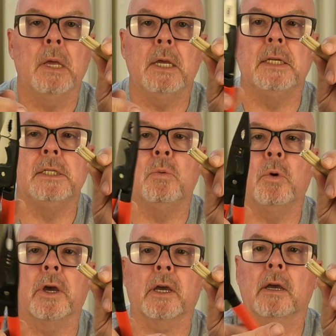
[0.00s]
easy
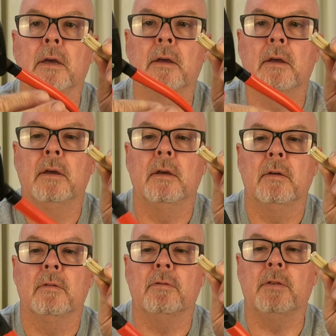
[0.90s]
work.
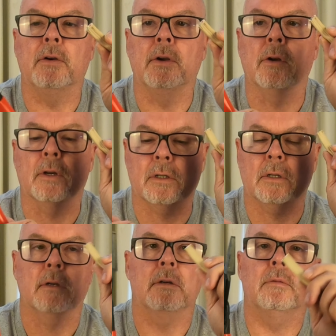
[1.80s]
Very
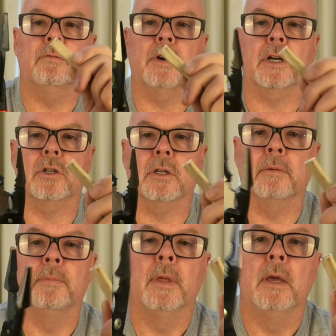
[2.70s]
nice function.
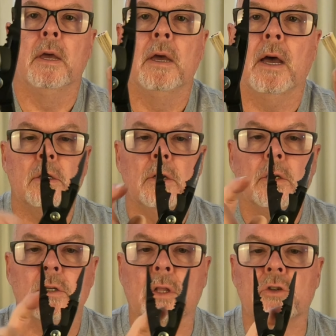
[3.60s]

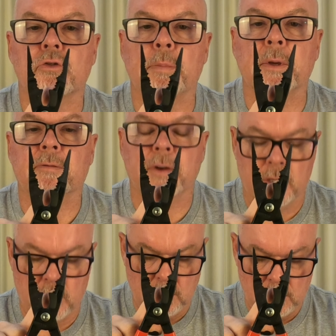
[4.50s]
So the stripping
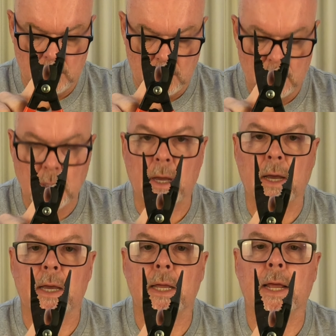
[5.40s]
functions,
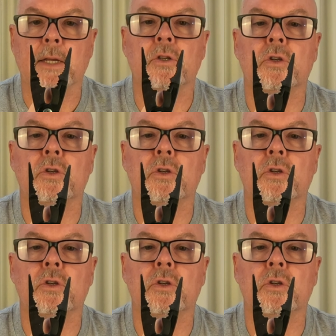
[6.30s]
it has